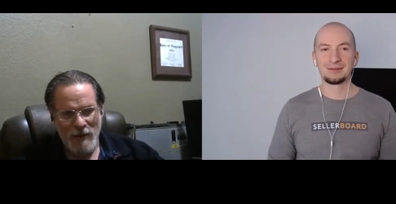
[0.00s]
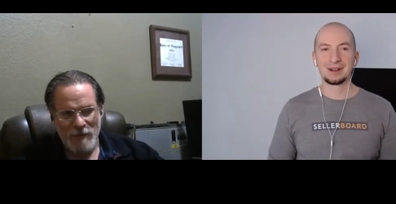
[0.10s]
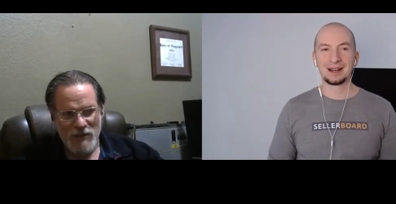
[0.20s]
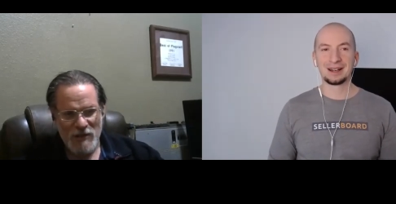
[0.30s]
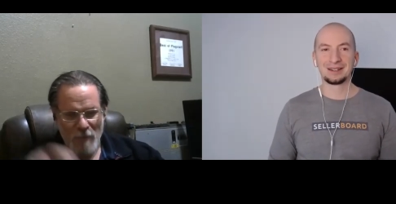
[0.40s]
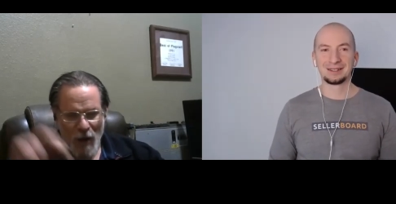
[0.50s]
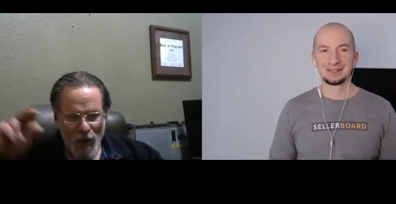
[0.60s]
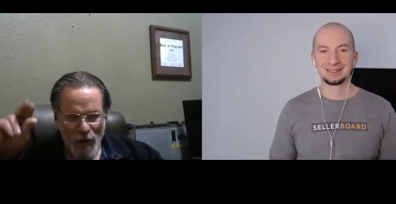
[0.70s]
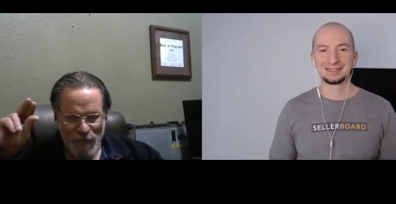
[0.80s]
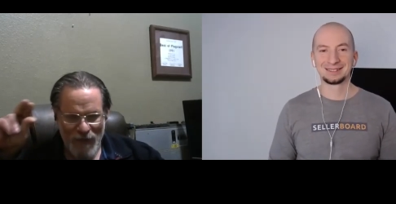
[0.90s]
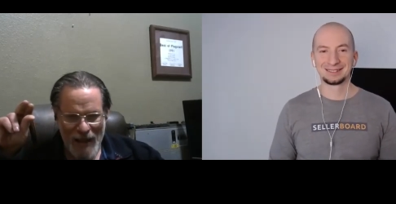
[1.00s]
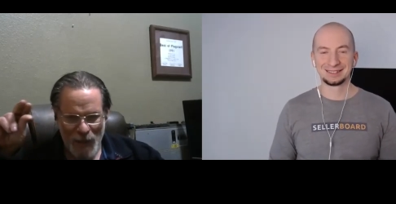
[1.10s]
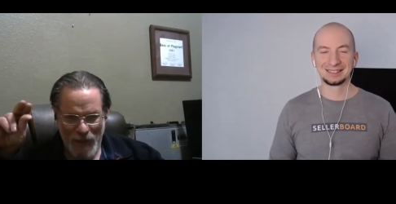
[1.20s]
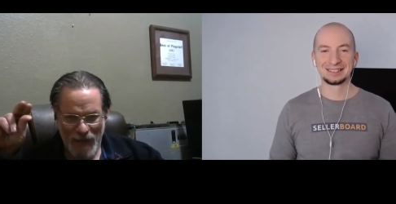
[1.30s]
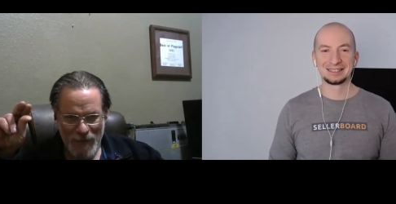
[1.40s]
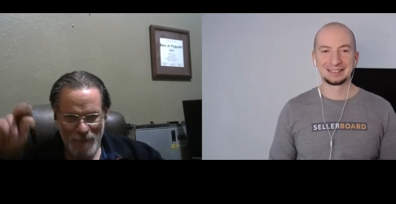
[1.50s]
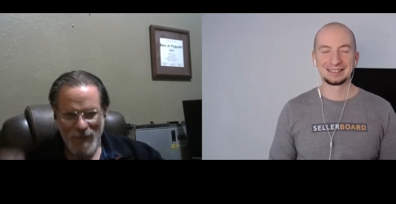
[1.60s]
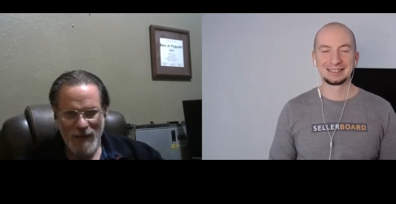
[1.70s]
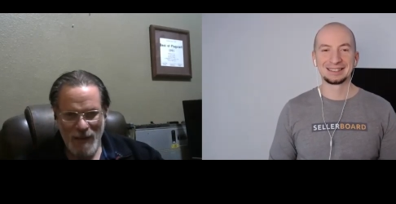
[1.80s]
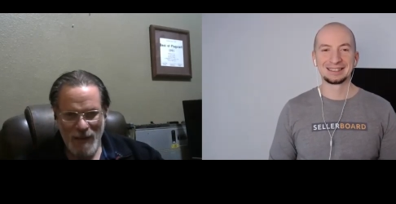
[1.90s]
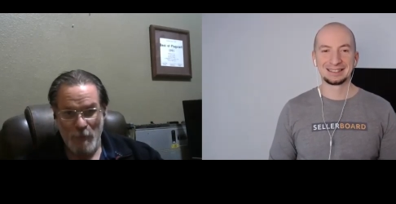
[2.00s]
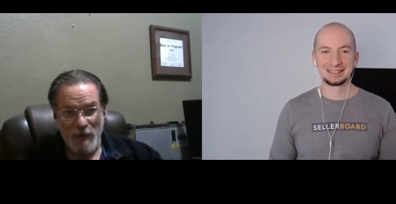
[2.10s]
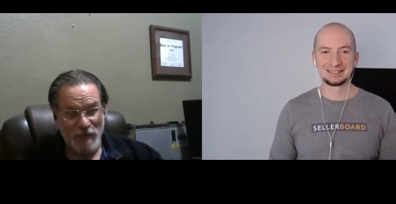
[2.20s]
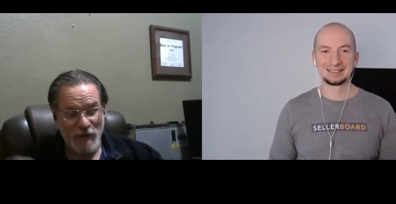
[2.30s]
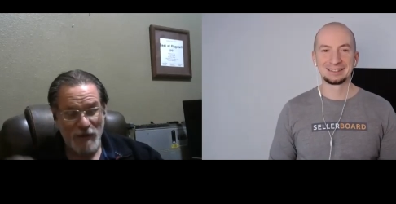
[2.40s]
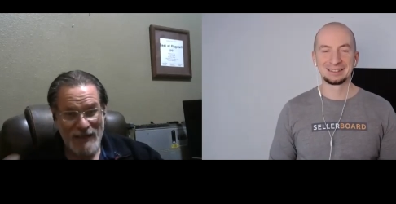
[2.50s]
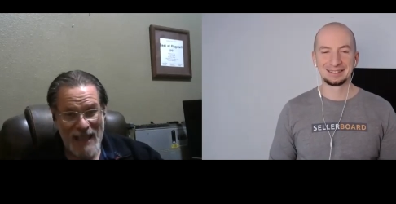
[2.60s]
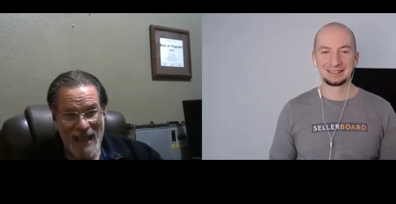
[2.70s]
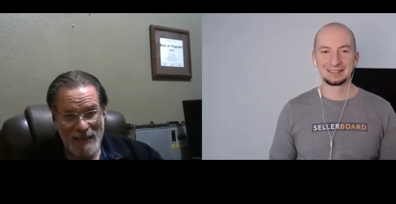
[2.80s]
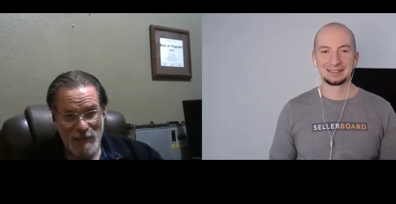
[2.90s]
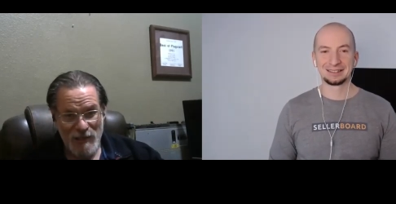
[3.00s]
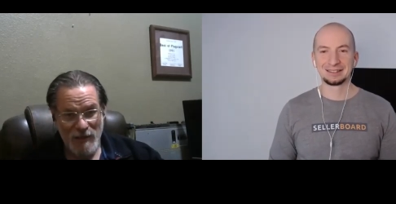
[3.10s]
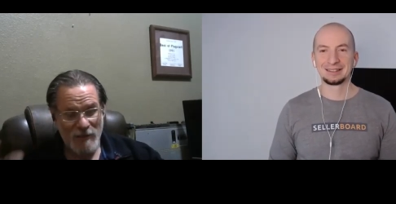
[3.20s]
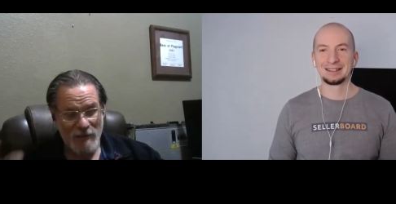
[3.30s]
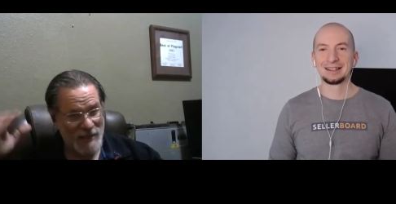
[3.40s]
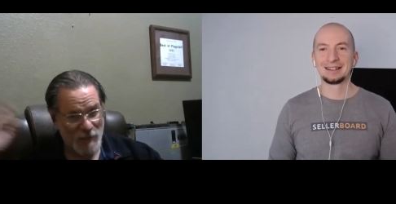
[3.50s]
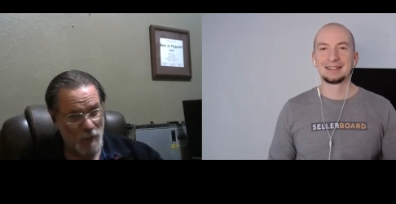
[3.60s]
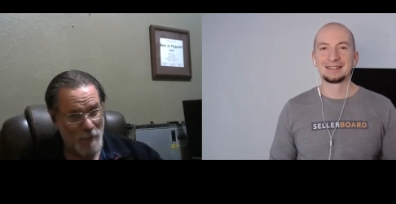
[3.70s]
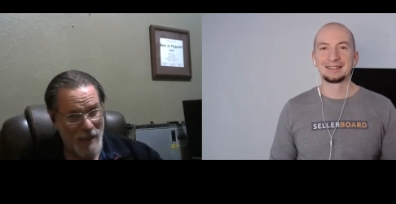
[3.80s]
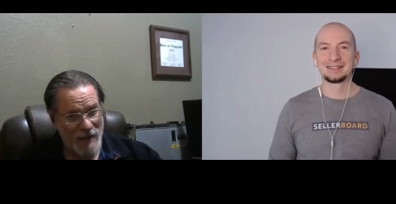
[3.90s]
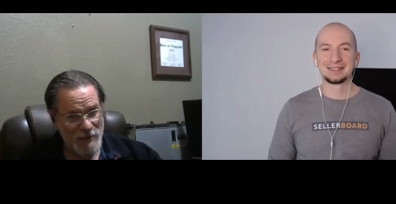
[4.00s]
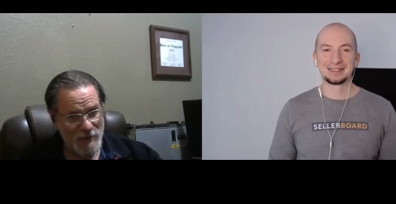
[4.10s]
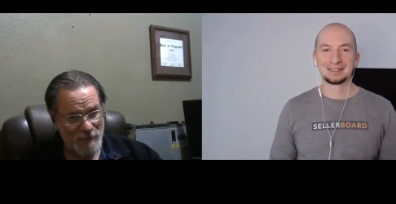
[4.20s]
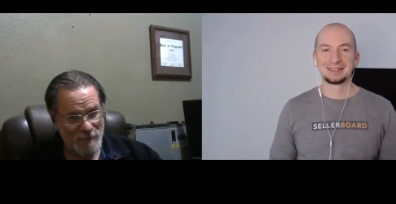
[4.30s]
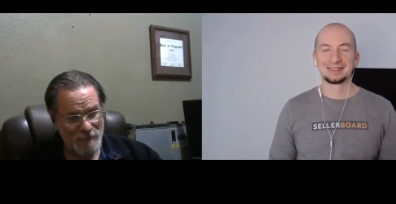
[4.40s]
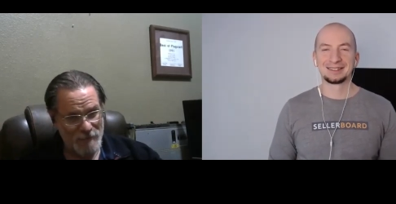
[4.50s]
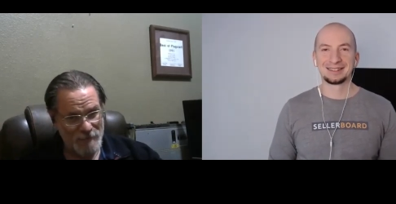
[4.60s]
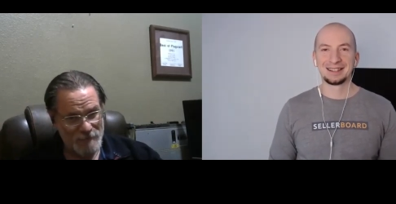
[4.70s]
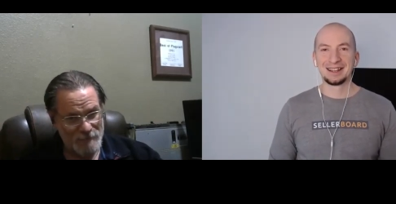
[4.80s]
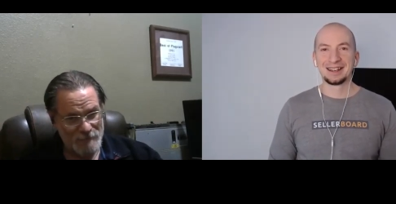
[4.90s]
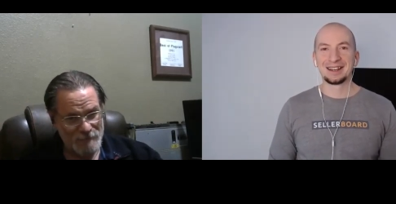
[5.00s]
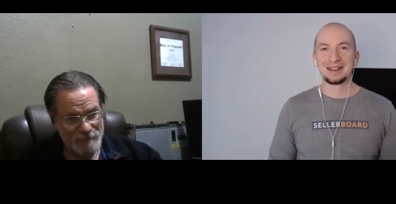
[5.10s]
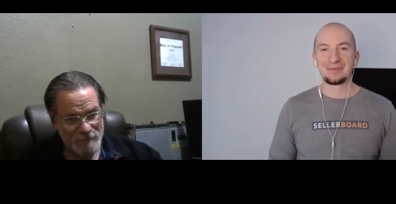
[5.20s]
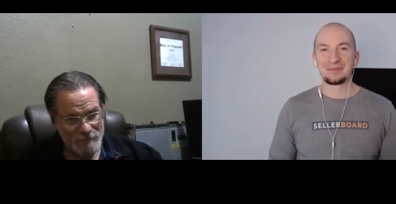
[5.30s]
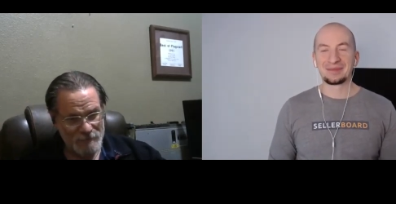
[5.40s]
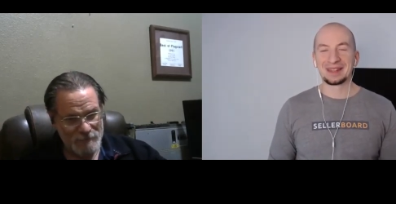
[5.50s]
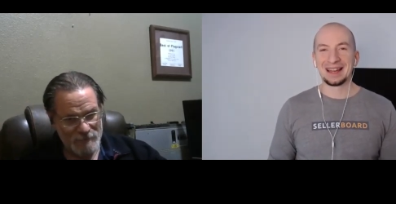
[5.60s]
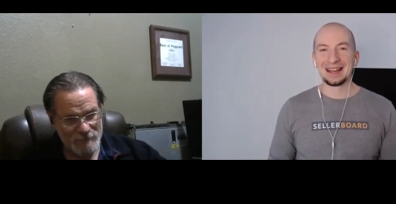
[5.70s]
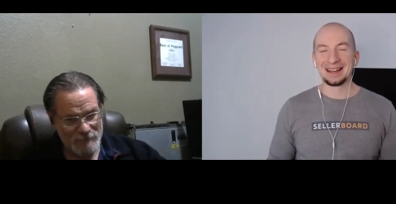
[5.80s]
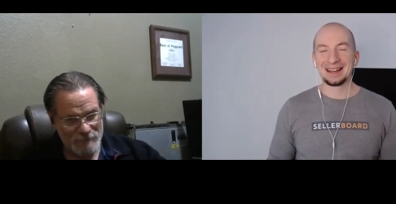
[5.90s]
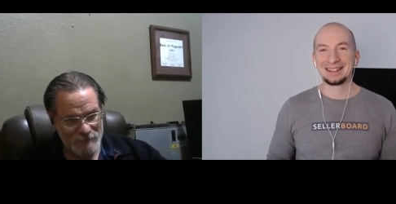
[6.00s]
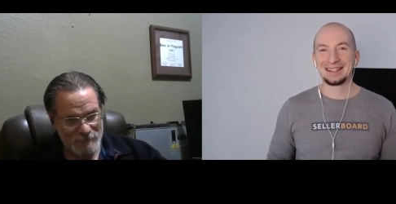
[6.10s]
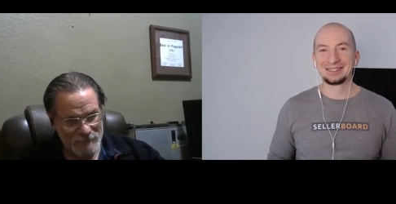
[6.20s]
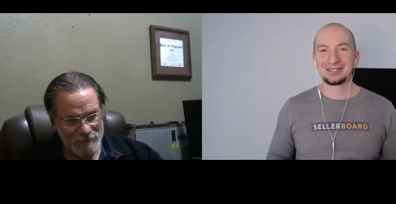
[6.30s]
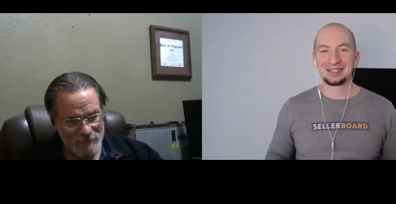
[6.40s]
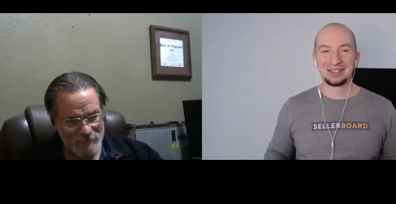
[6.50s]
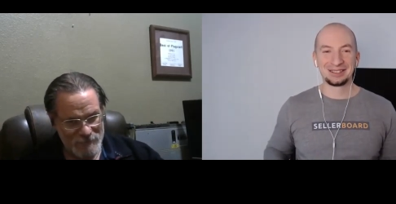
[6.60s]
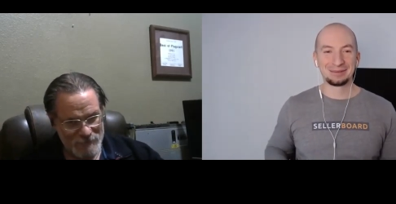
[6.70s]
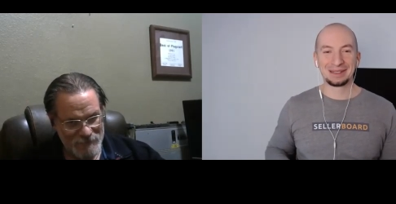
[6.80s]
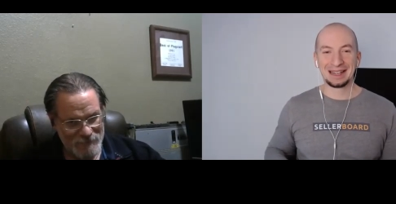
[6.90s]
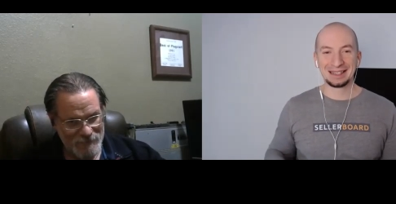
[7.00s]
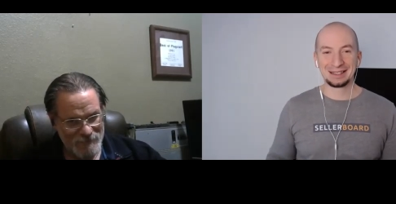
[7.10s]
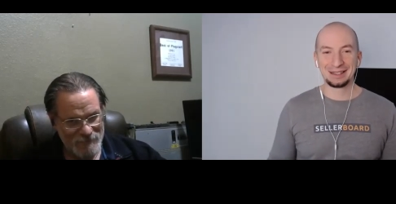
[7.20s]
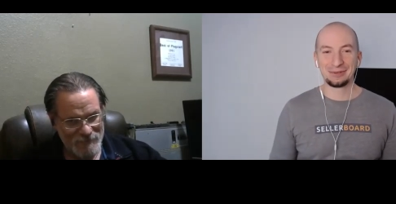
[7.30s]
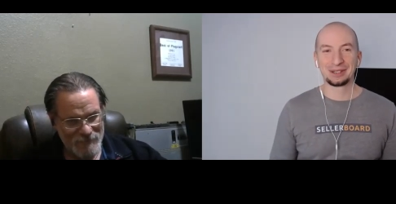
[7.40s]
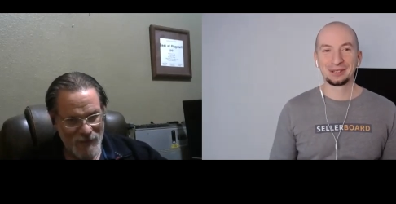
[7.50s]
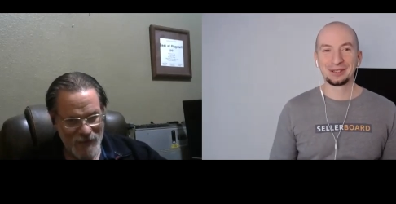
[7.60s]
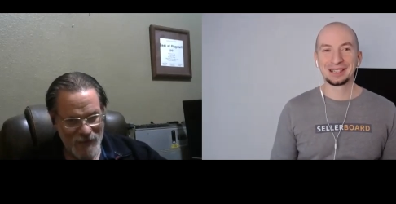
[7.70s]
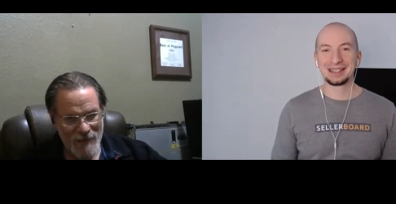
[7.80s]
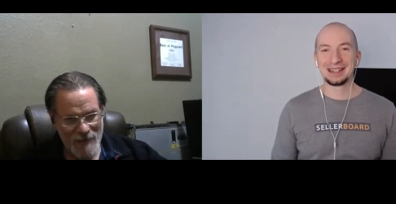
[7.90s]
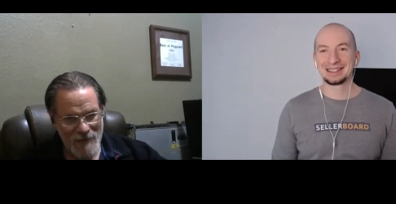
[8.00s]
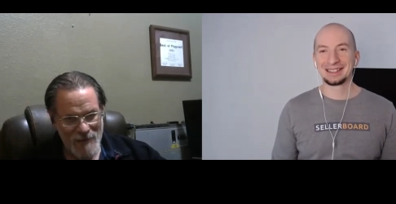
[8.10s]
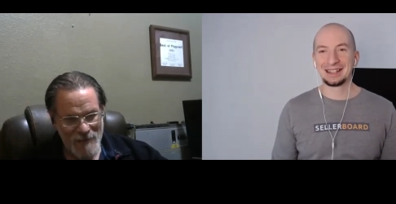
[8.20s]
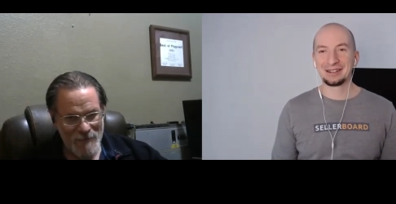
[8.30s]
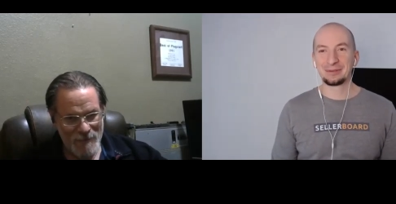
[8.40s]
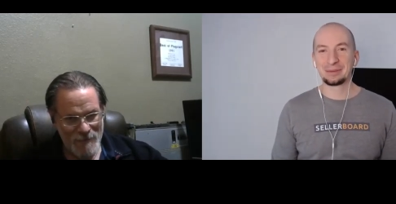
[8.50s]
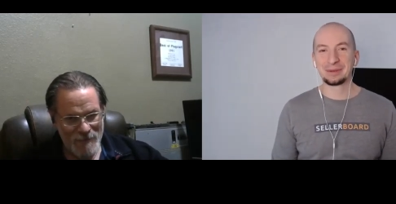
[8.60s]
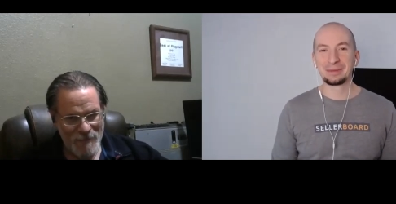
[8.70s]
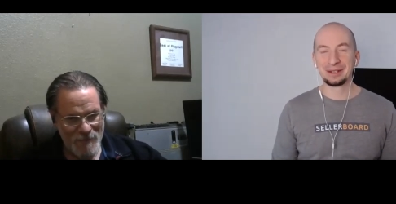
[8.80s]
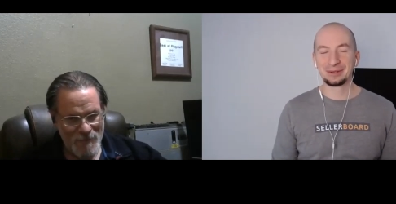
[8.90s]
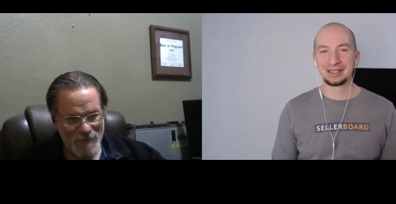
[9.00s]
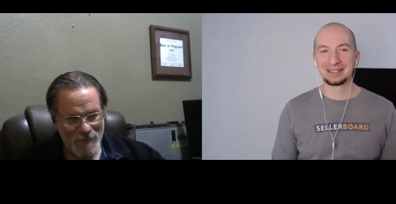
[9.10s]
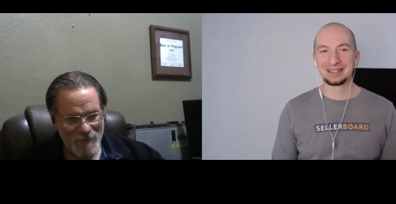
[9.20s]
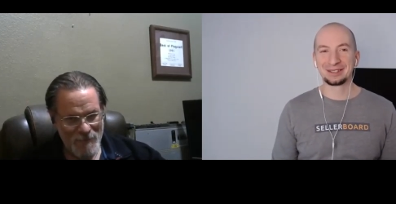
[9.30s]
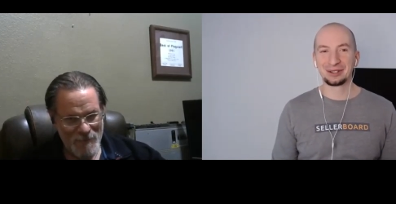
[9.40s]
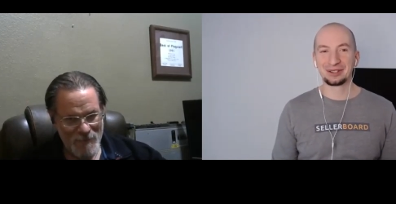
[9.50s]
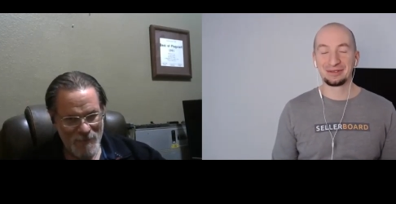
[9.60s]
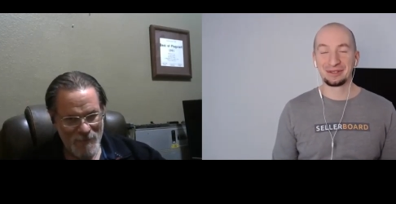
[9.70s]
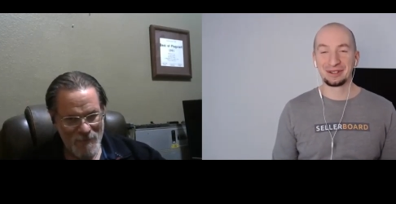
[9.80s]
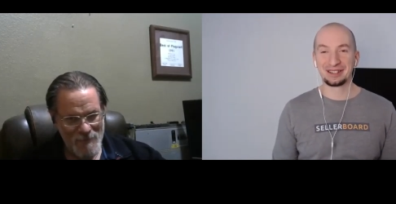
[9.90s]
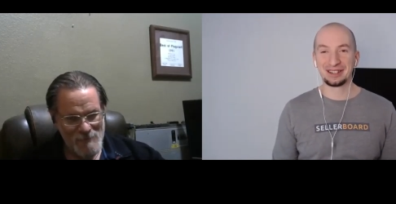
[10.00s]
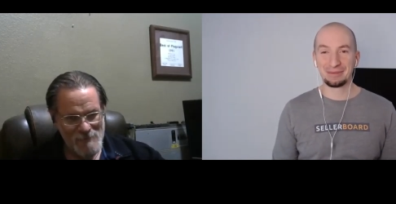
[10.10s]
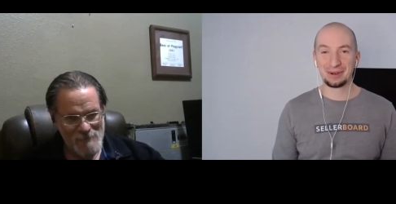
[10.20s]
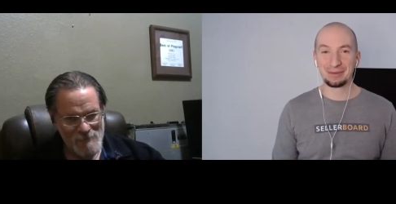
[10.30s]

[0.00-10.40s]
Speaker 1: can have a small following but if they're engaged that's what matters
Speaker 2: um, I, would like to share something as you were talking actually i opened pinterest and searched for a jump